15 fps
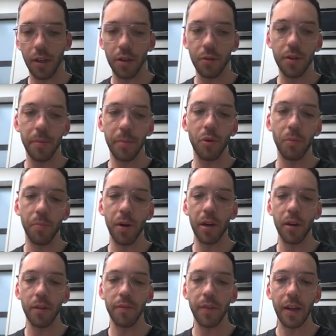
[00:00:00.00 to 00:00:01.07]
They do something called bread
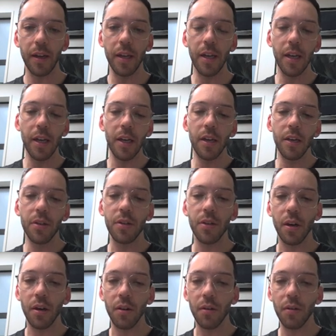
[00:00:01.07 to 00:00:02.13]
loafing.
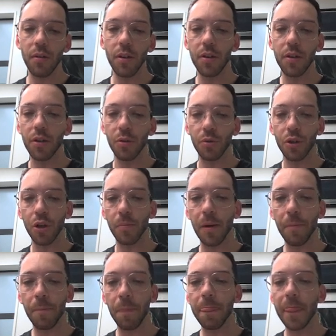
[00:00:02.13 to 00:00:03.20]
So this is your
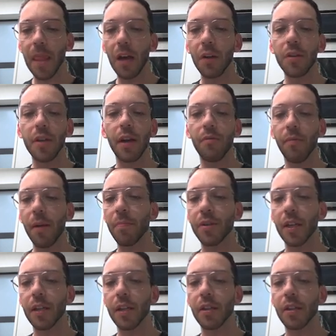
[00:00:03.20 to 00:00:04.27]
tumor. They'll take
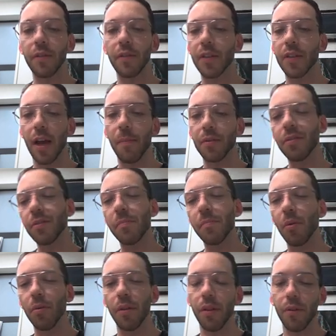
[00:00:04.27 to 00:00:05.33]
representative samples. They'll take more
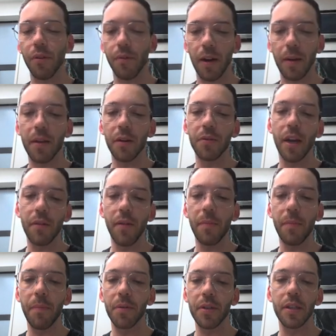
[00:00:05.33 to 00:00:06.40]
than 3, but they'll take
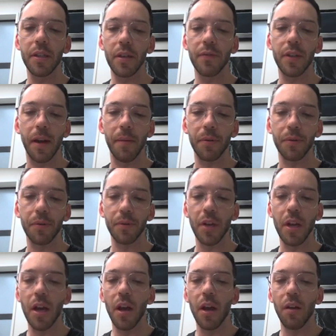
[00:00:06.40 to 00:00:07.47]
representative samples
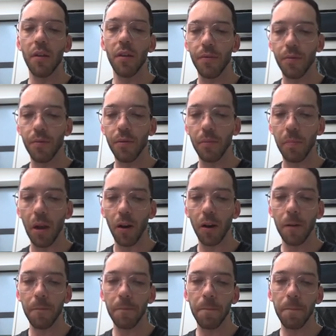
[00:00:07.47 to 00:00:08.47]
through the block.